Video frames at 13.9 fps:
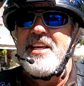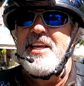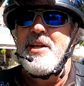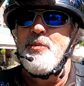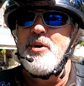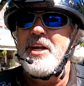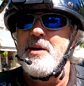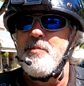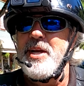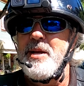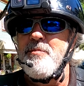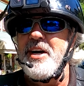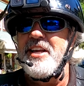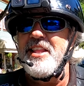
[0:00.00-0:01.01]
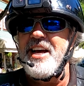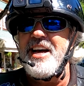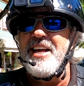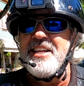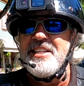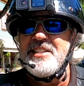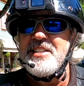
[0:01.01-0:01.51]
And what I mean by
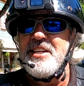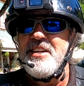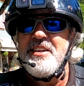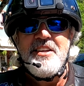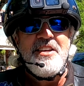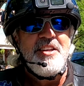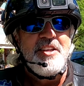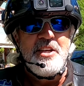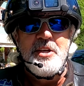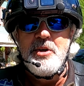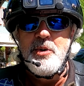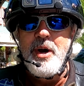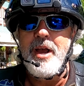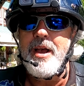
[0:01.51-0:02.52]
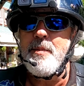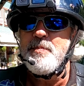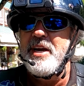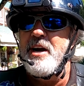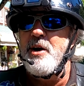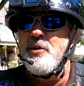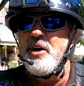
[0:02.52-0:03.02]
that is, you do
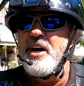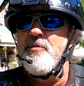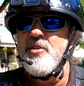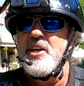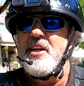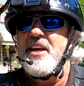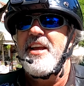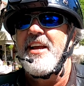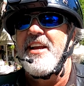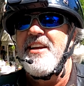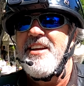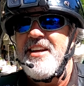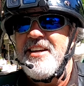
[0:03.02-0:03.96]
happy hour every day.